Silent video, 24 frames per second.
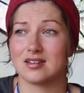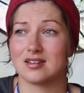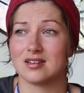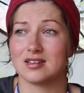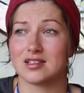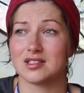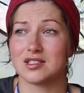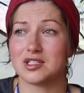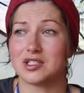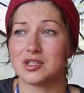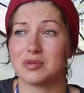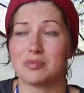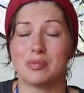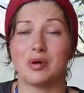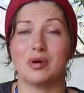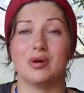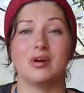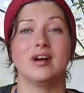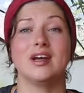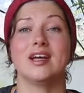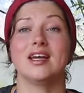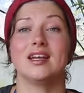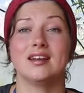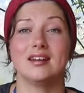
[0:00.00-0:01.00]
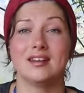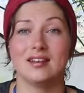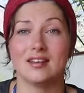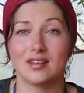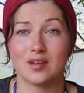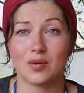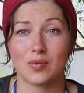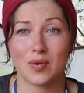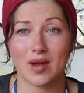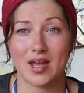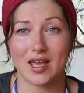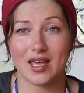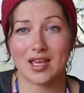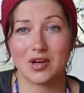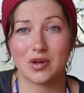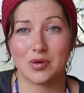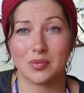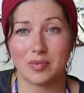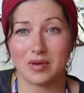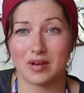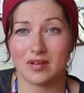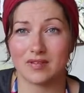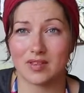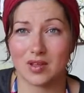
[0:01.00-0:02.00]
supporting the waking up
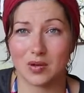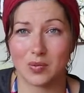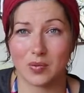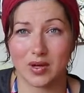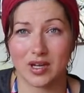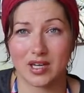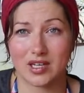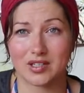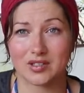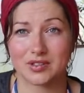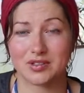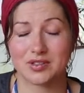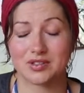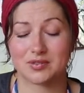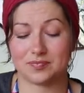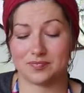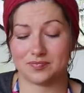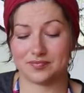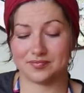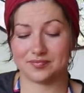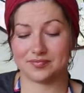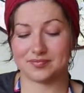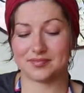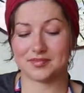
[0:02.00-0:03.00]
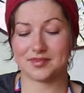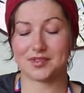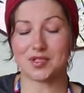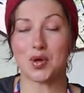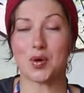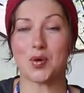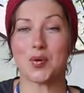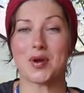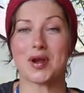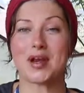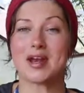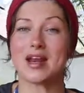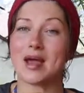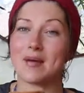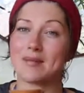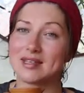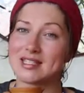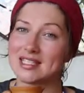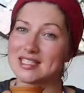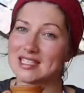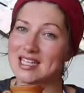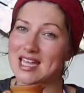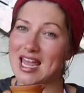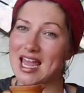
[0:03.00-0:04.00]
of the world. So,
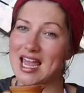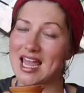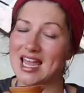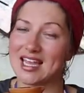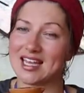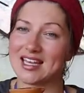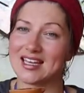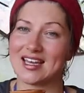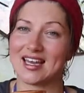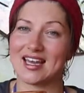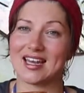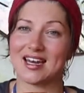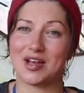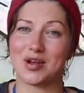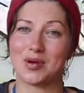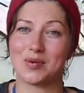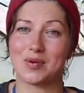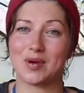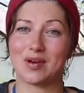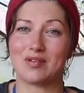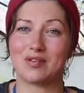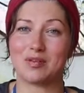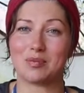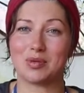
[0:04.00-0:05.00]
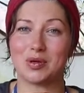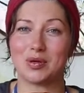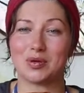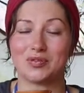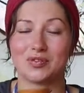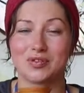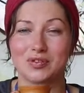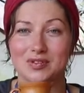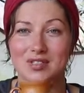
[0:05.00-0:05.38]
namaste, and I hope you have a beautiful